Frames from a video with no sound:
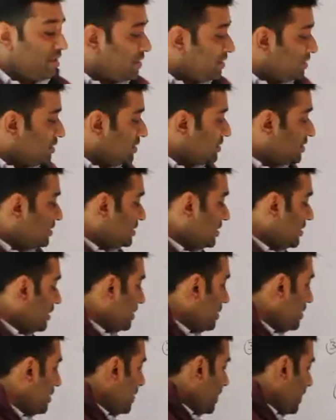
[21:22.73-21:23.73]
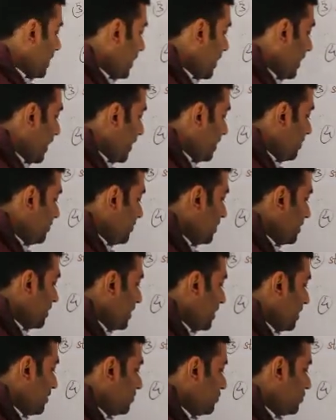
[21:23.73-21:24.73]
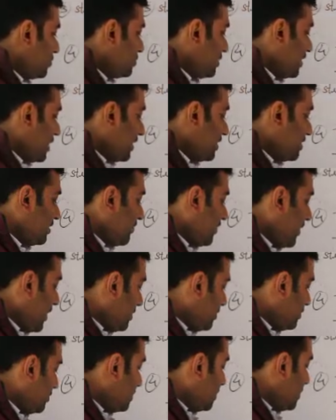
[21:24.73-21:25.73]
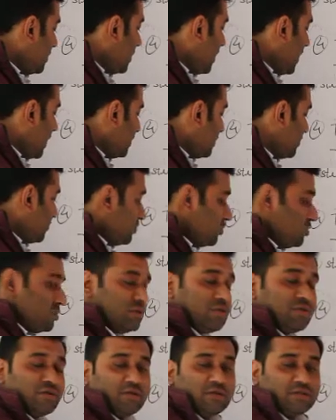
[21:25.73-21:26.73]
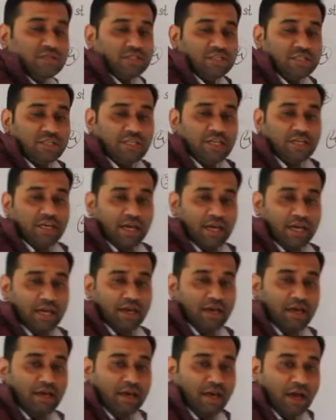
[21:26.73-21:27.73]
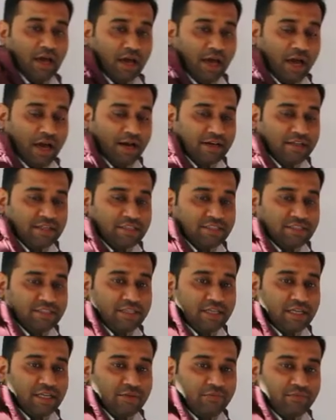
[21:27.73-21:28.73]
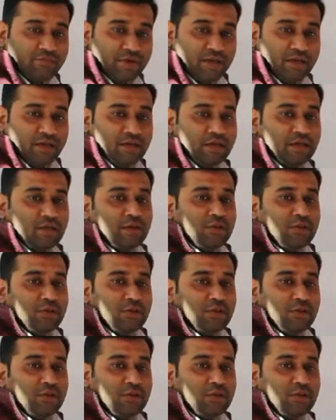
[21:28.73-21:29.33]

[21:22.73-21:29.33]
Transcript: In the string A and B, they are both have the value, and the both of string A and the string B